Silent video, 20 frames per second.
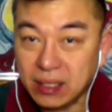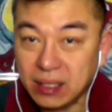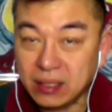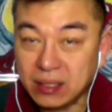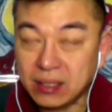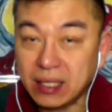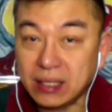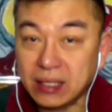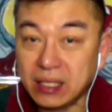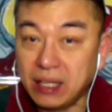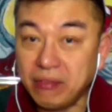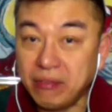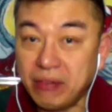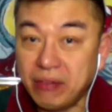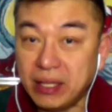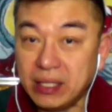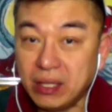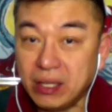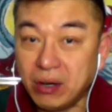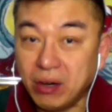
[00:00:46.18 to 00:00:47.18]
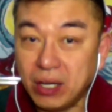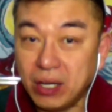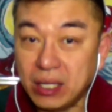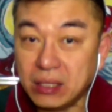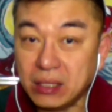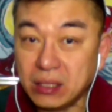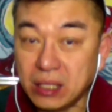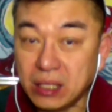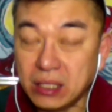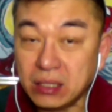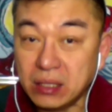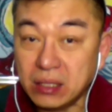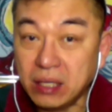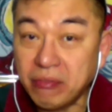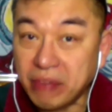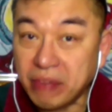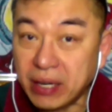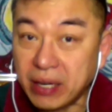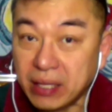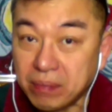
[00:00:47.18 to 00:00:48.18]
It's not even, oh, it's, it's
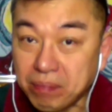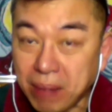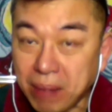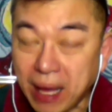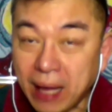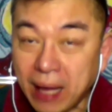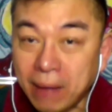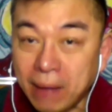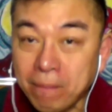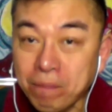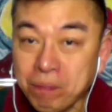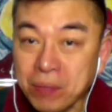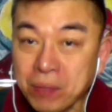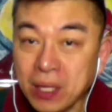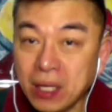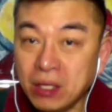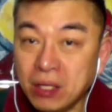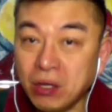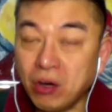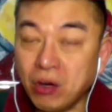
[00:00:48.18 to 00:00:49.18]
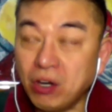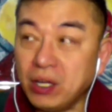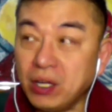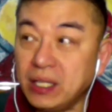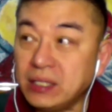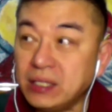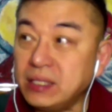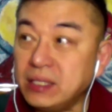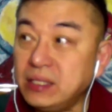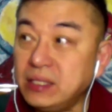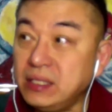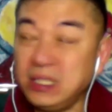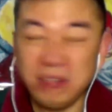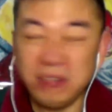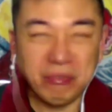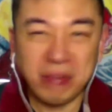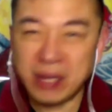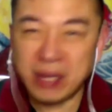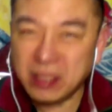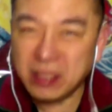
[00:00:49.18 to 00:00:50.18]
different pa. No, it's a
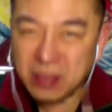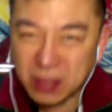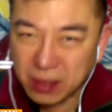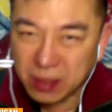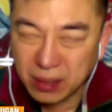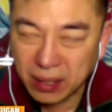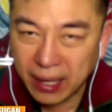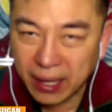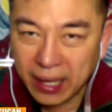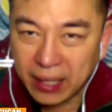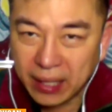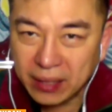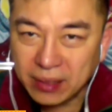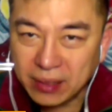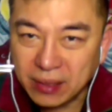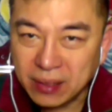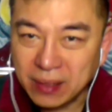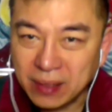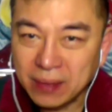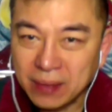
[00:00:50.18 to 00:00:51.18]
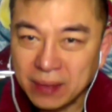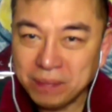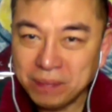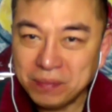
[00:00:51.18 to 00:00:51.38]
different strain.